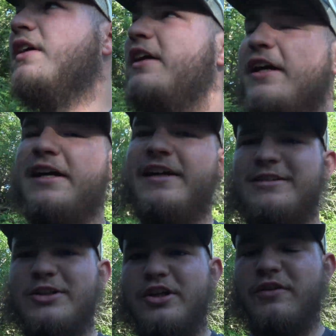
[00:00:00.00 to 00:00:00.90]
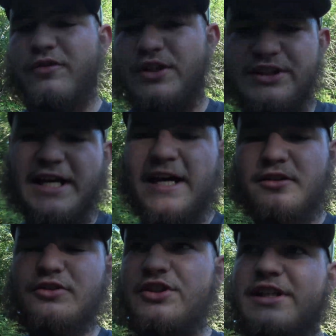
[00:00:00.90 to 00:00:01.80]
and it's good for a
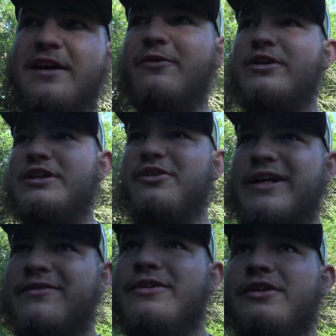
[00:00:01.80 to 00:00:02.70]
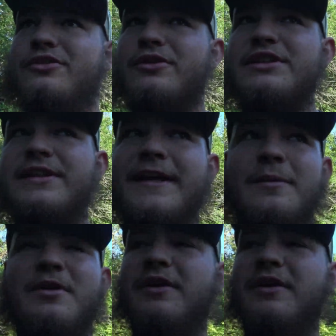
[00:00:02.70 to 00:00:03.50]
saddle, just not really great for a tree stand. But